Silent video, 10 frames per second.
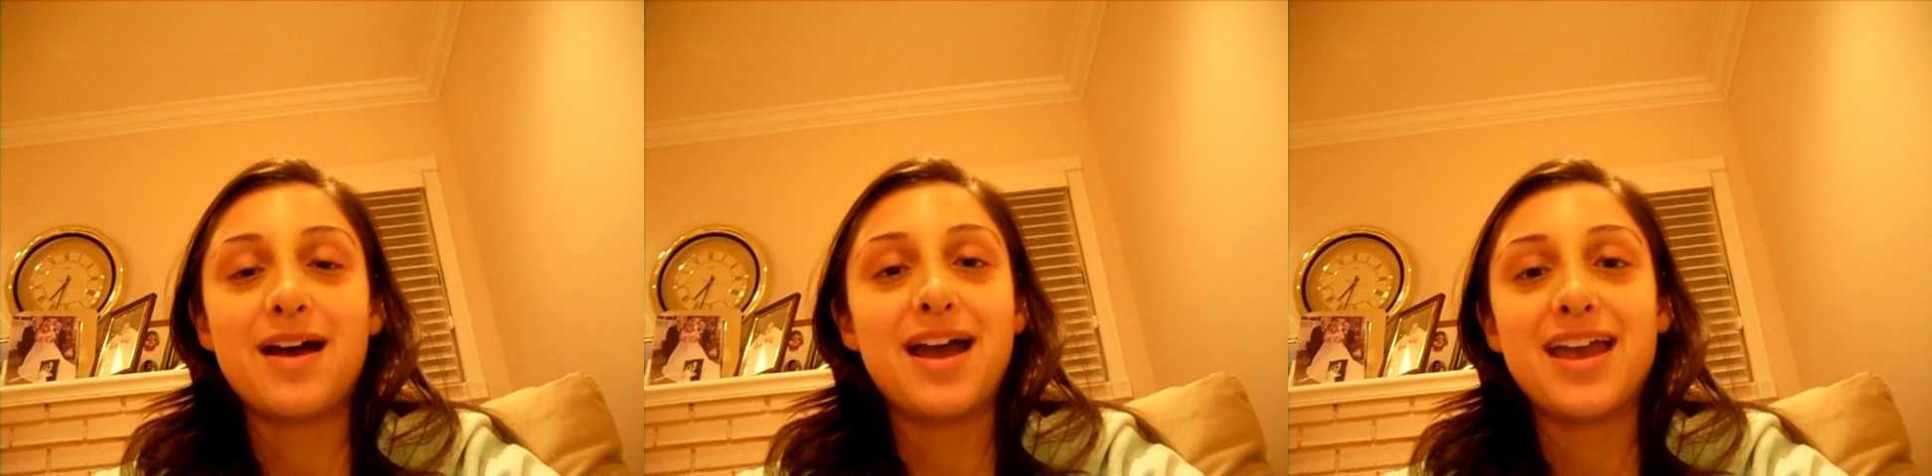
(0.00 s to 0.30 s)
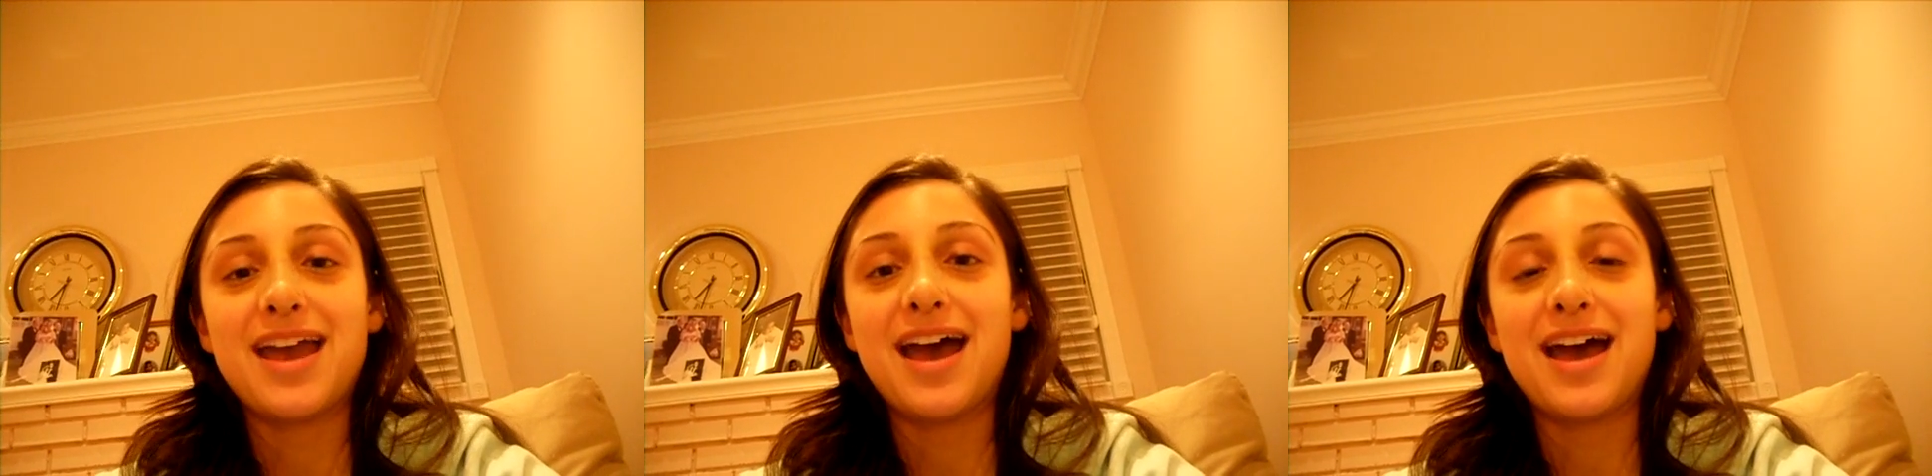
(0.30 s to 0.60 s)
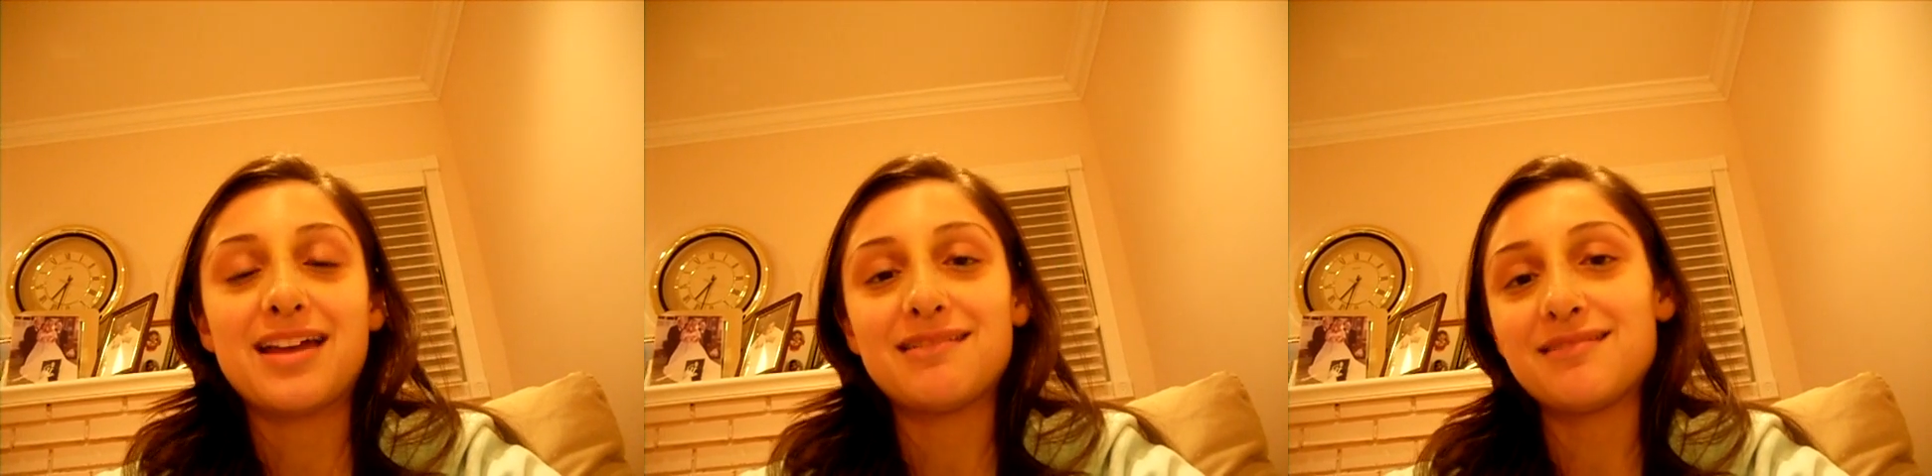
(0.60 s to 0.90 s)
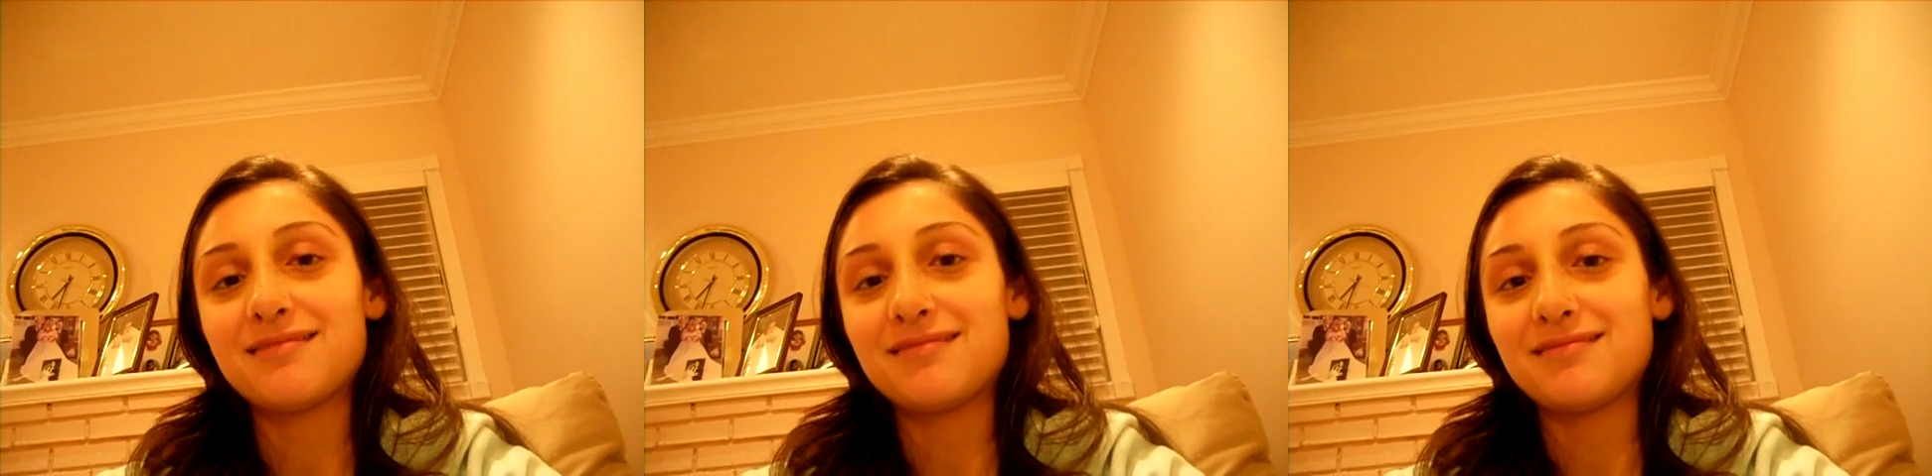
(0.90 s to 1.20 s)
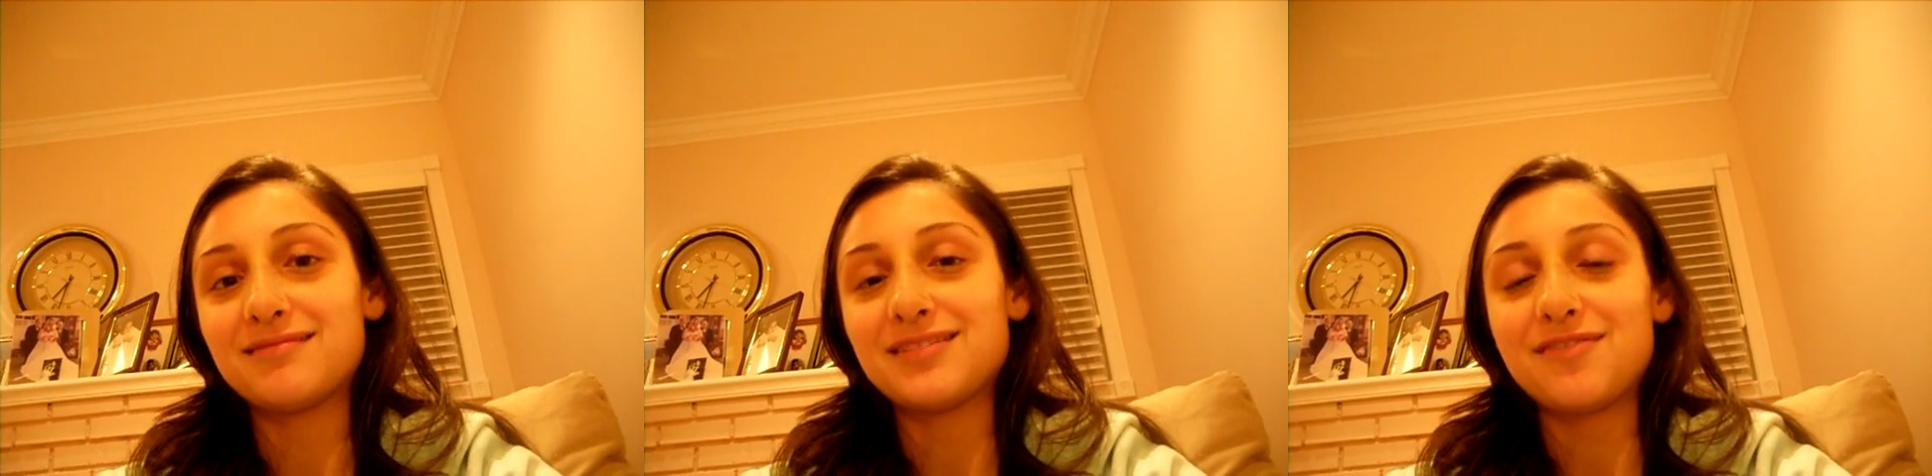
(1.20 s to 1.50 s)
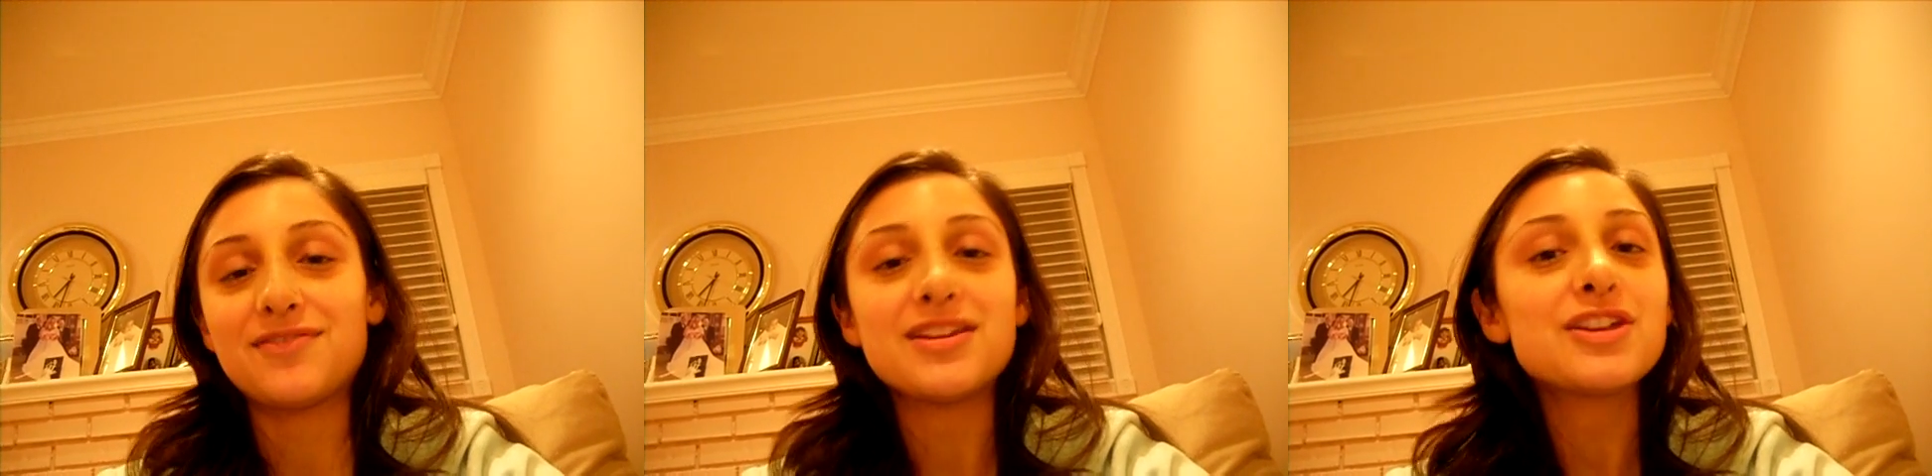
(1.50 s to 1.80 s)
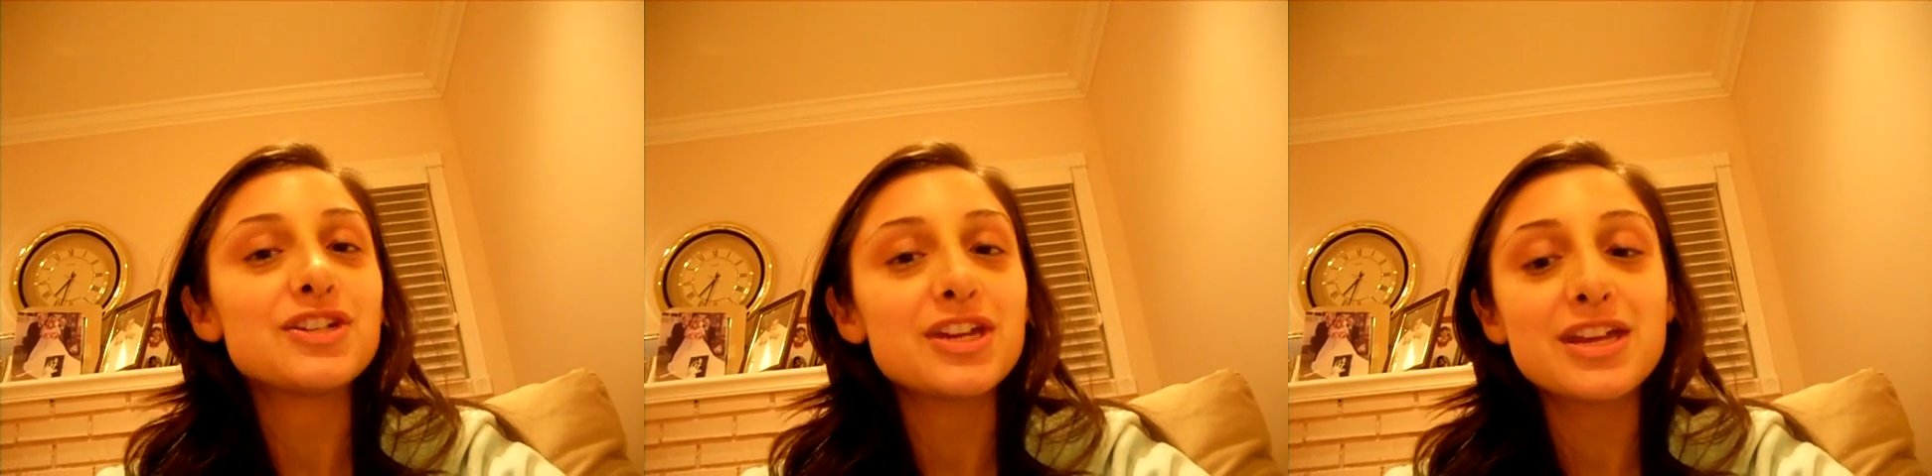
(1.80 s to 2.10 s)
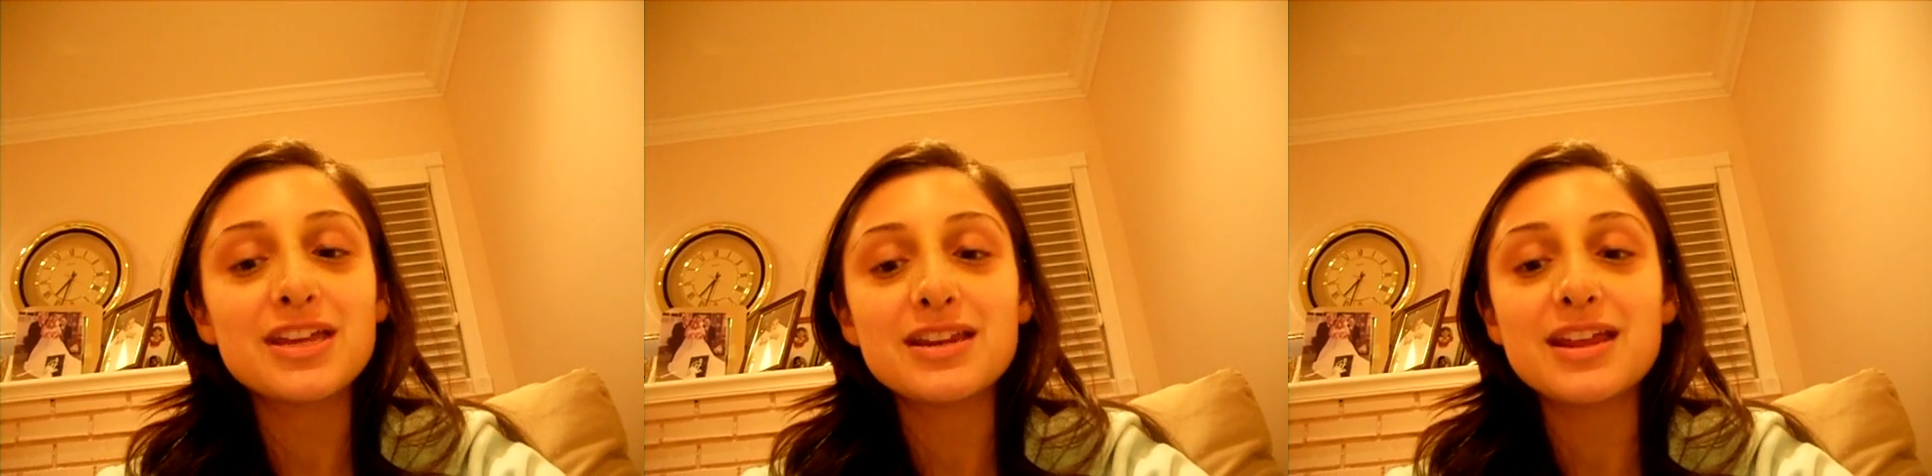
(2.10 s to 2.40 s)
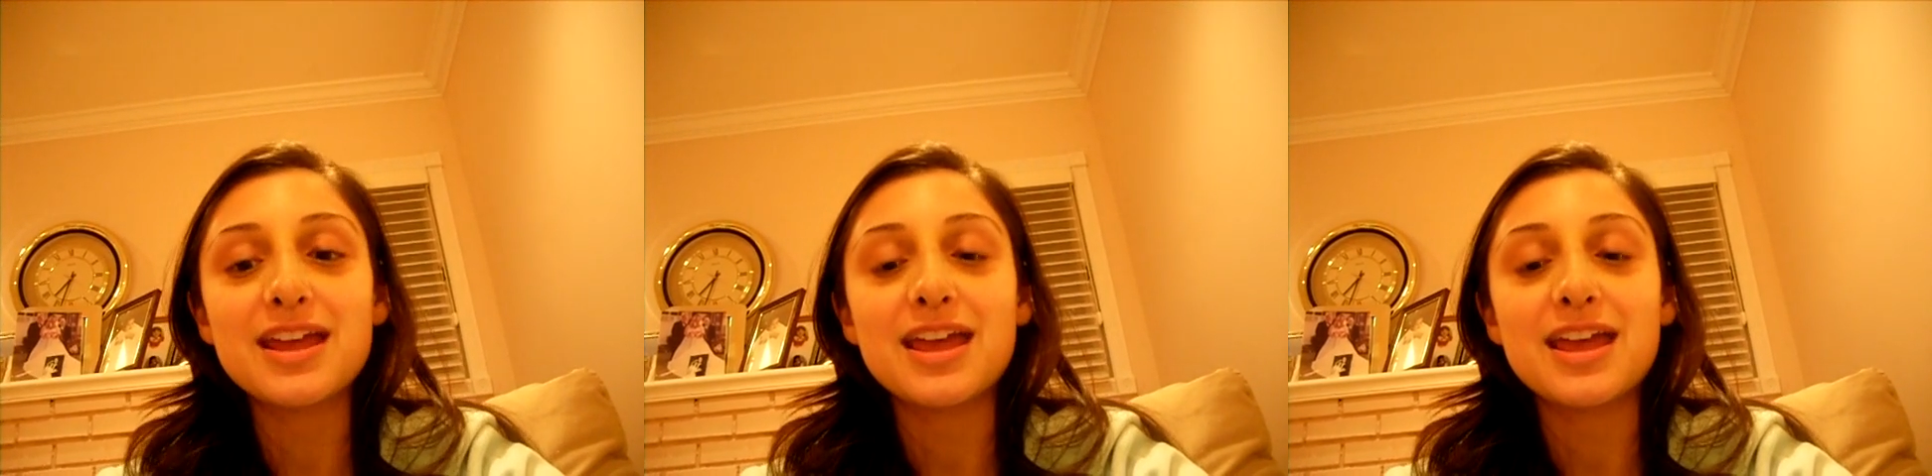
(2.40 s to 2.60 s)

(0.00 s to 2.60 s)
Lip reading: I had definition